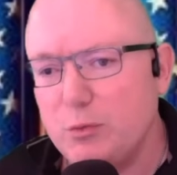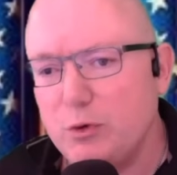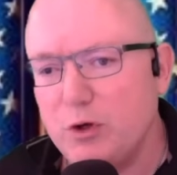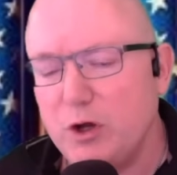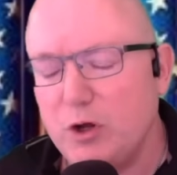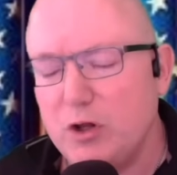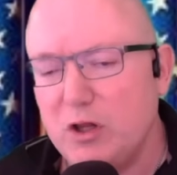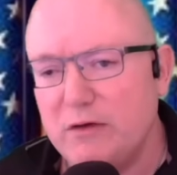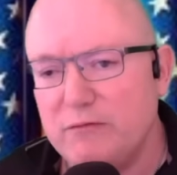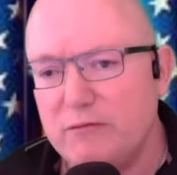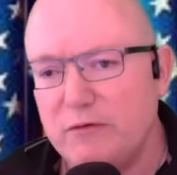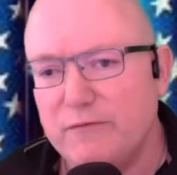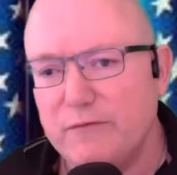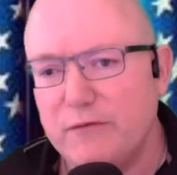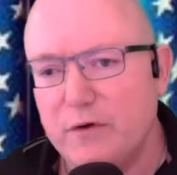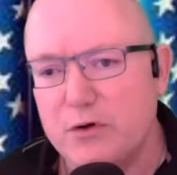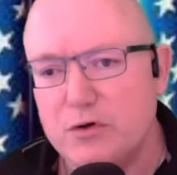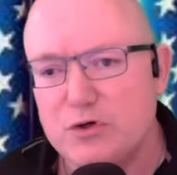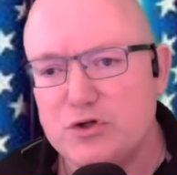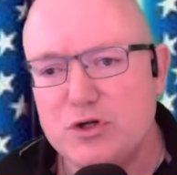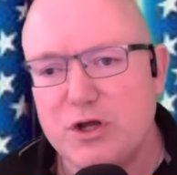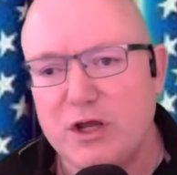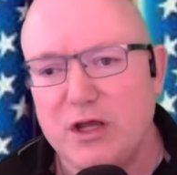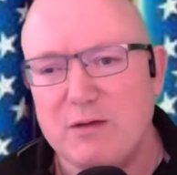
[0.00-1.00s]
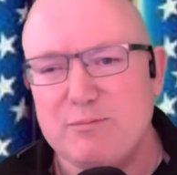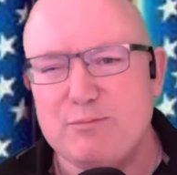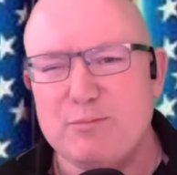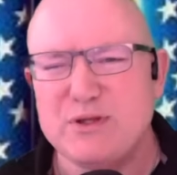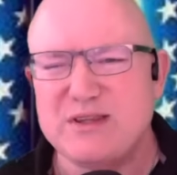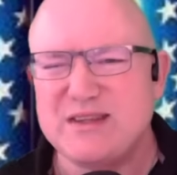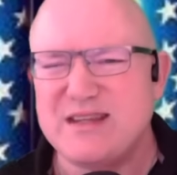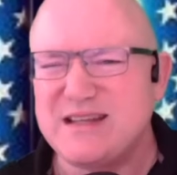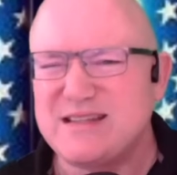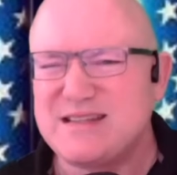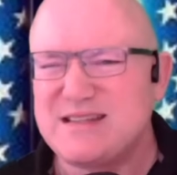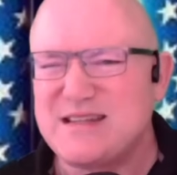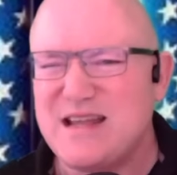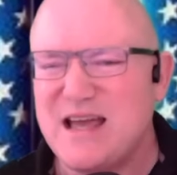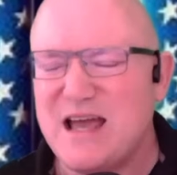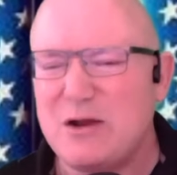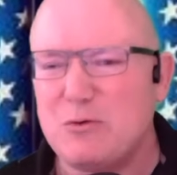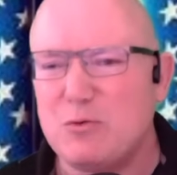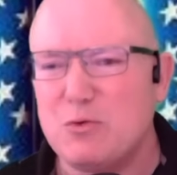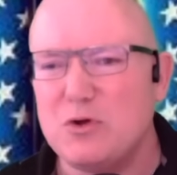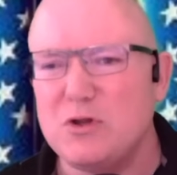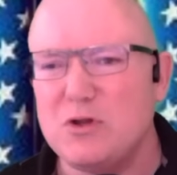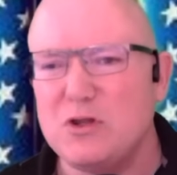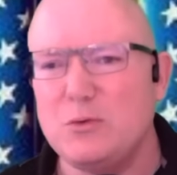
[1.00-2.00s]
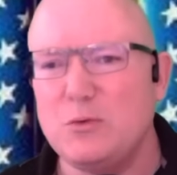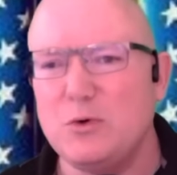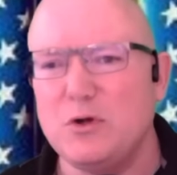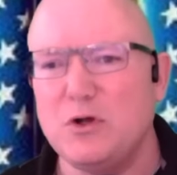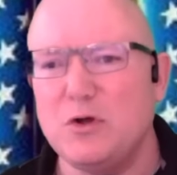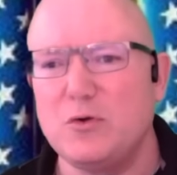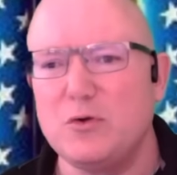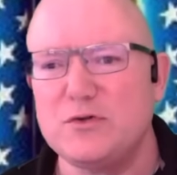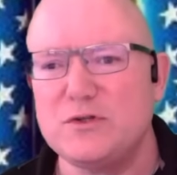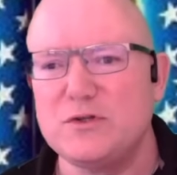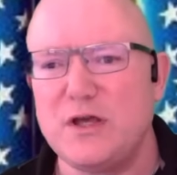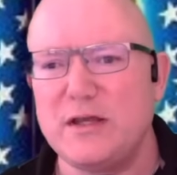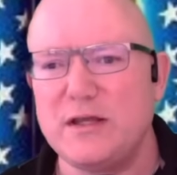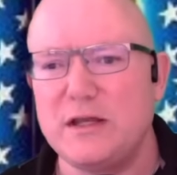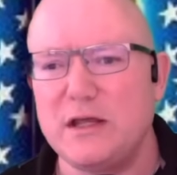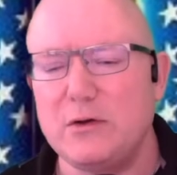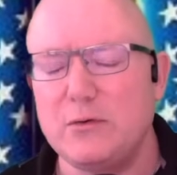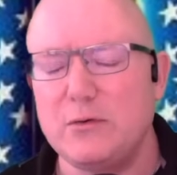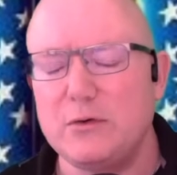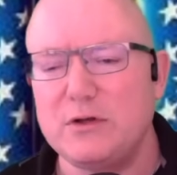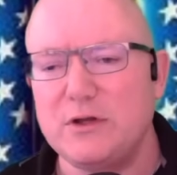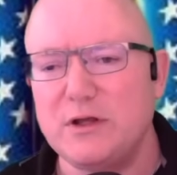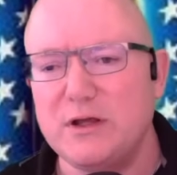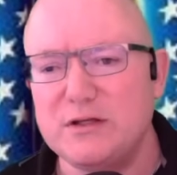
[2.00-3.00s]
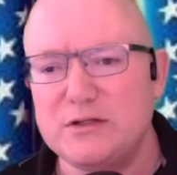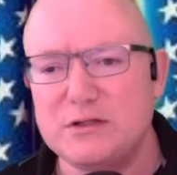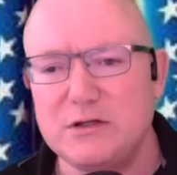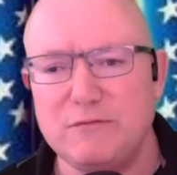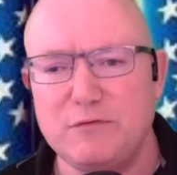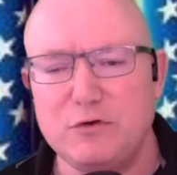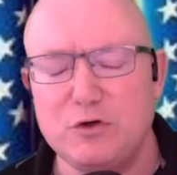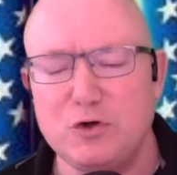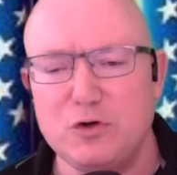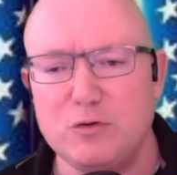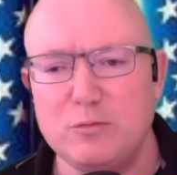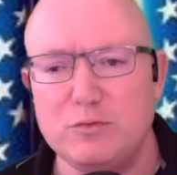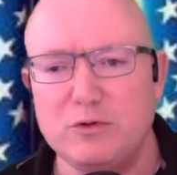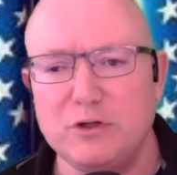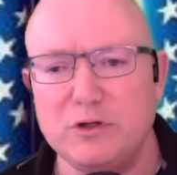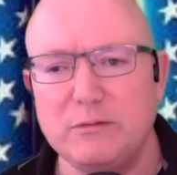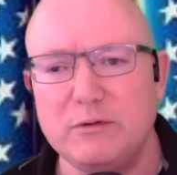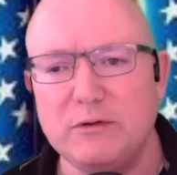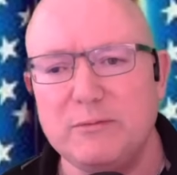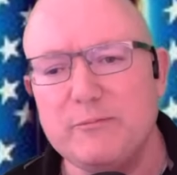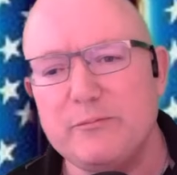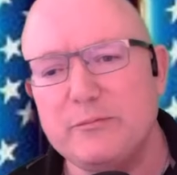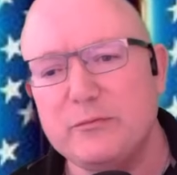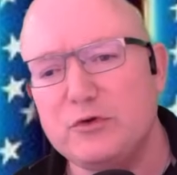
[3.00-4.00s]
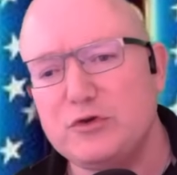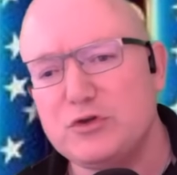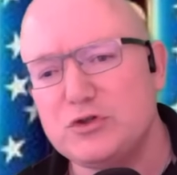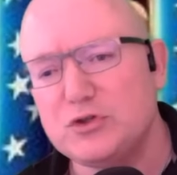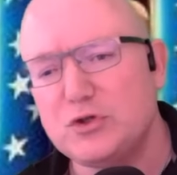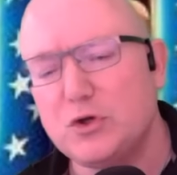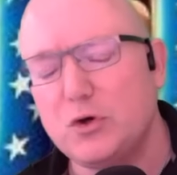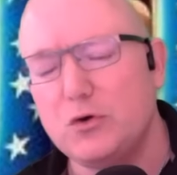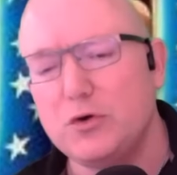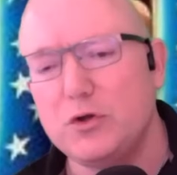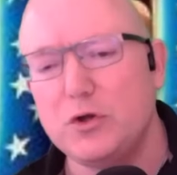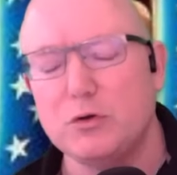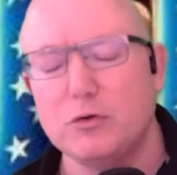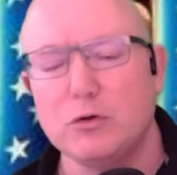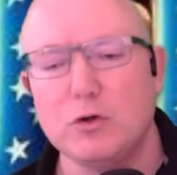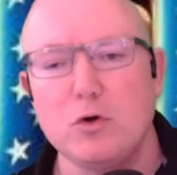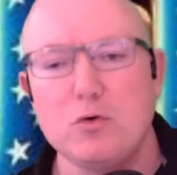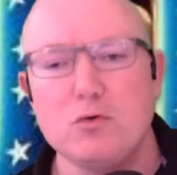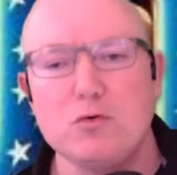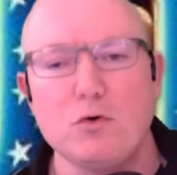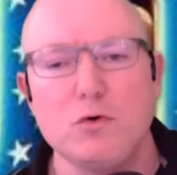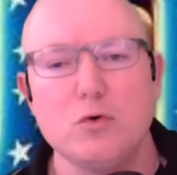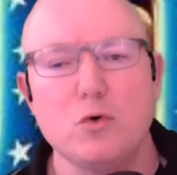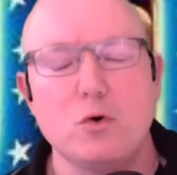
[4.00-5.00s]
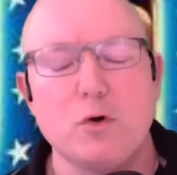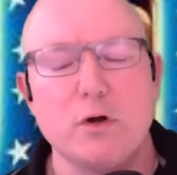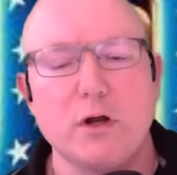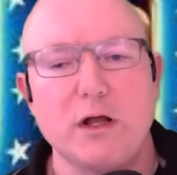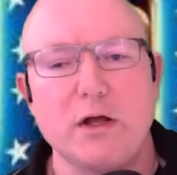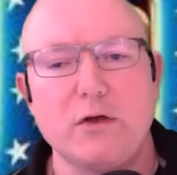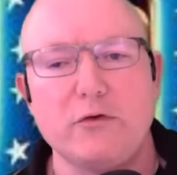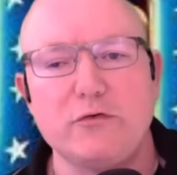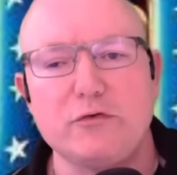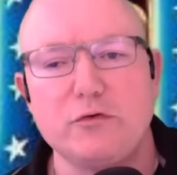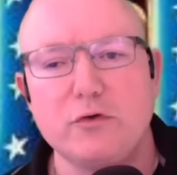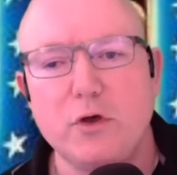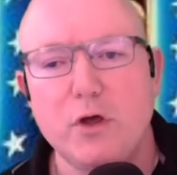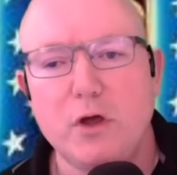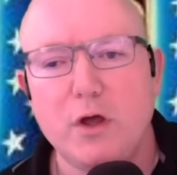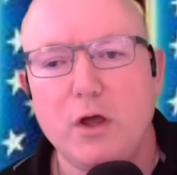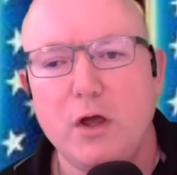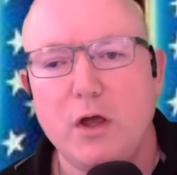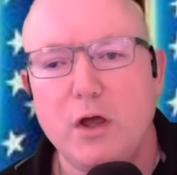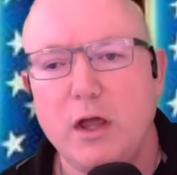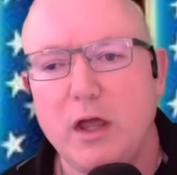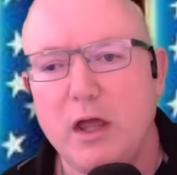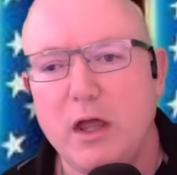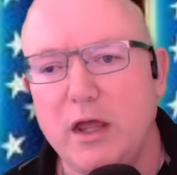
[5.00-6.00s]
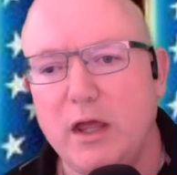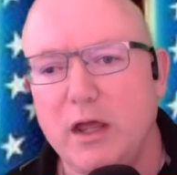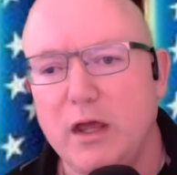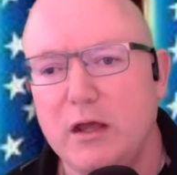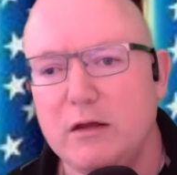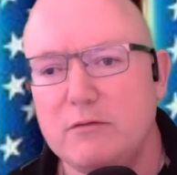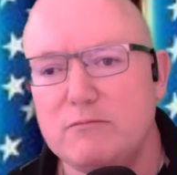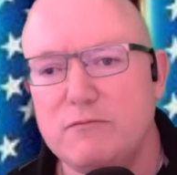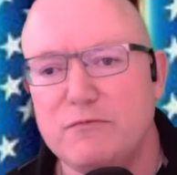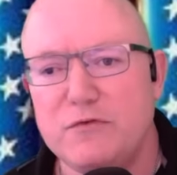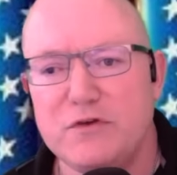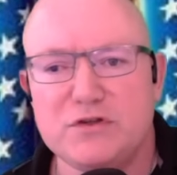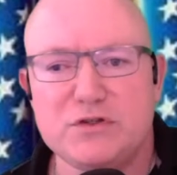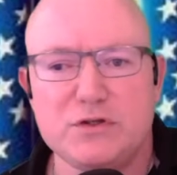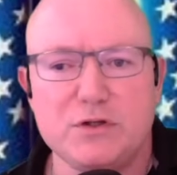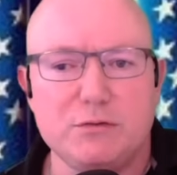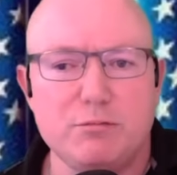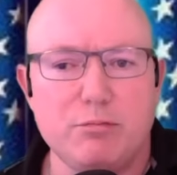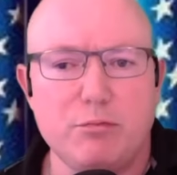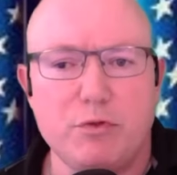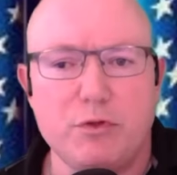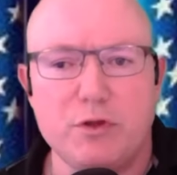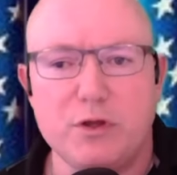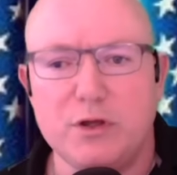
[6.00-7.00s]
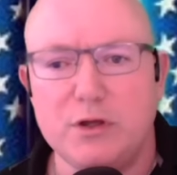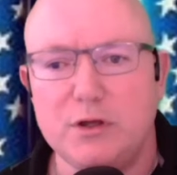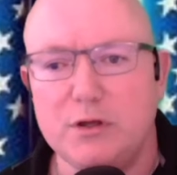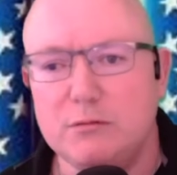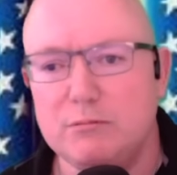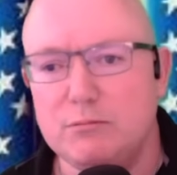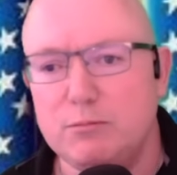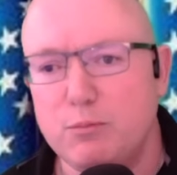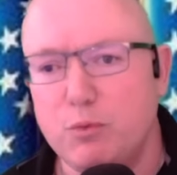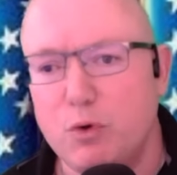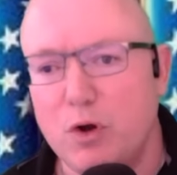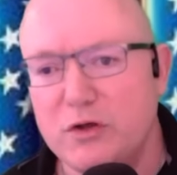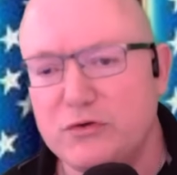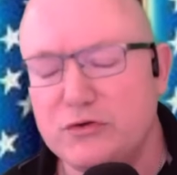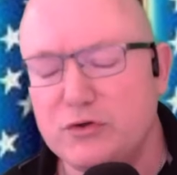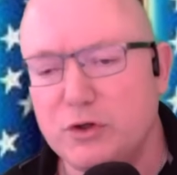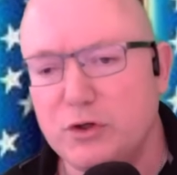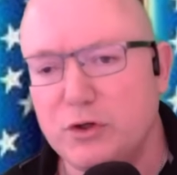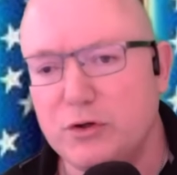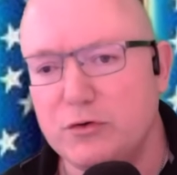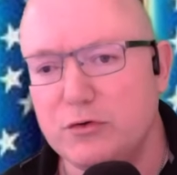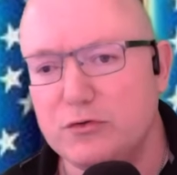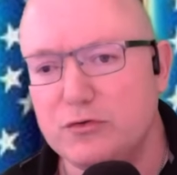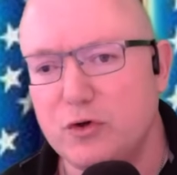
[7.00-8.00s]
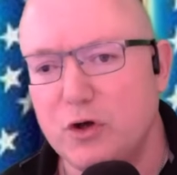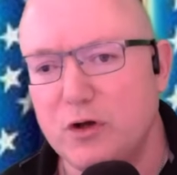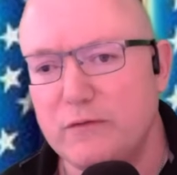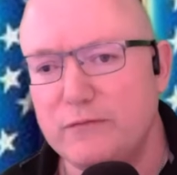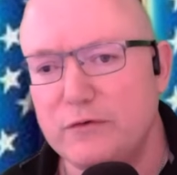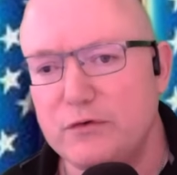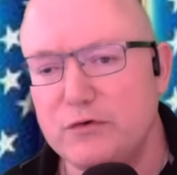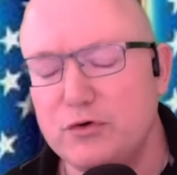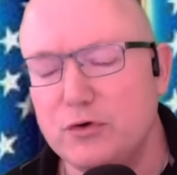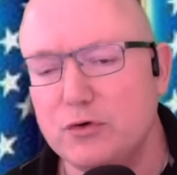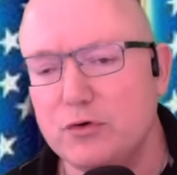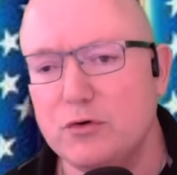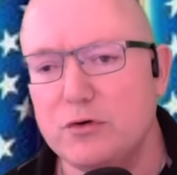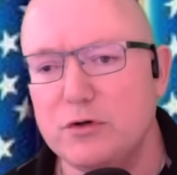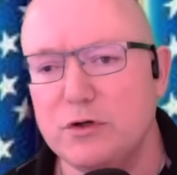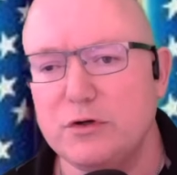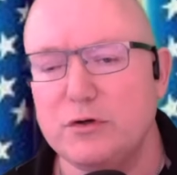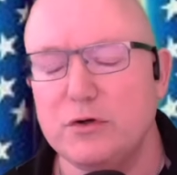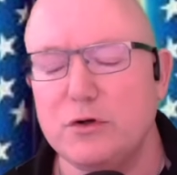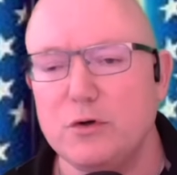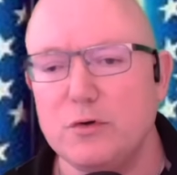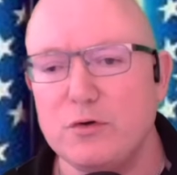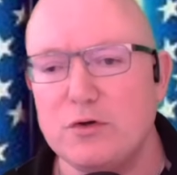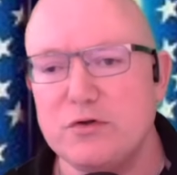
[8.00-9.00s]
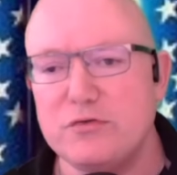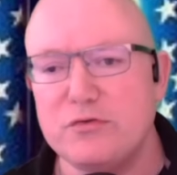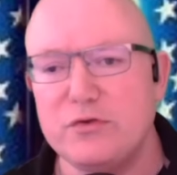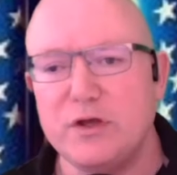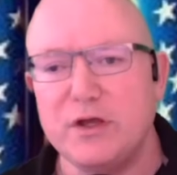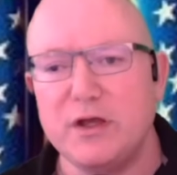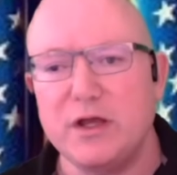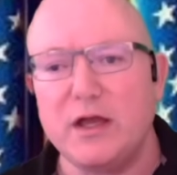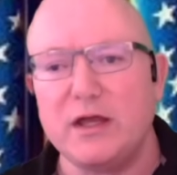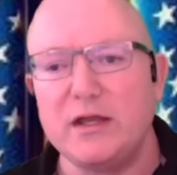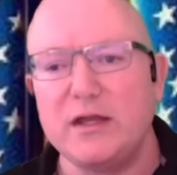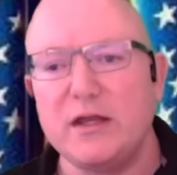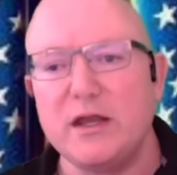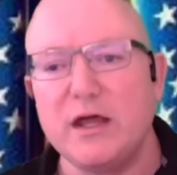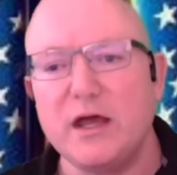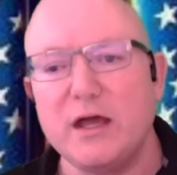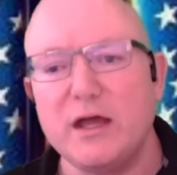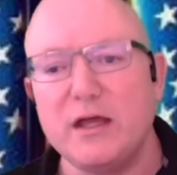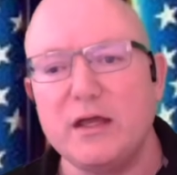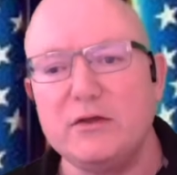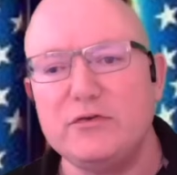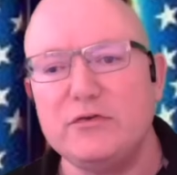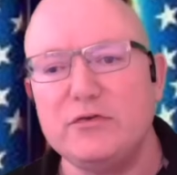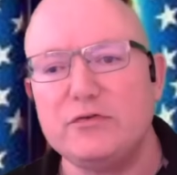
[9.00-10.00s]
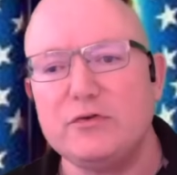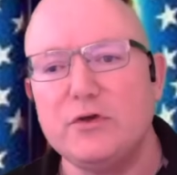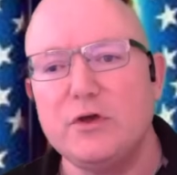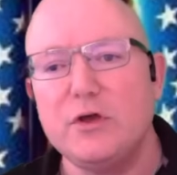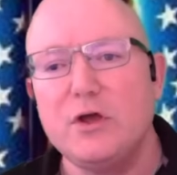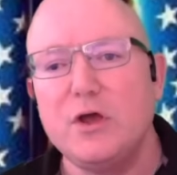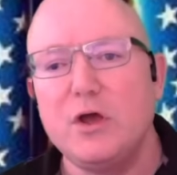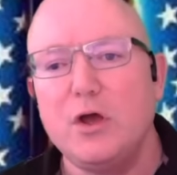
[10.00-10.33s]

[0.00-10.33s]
We all have a fair shake, but that's not really what goes on nowadays. And if you don't believe me, just go to your local courthouse and visit the prosecutor's office. You're going to notice they got nice,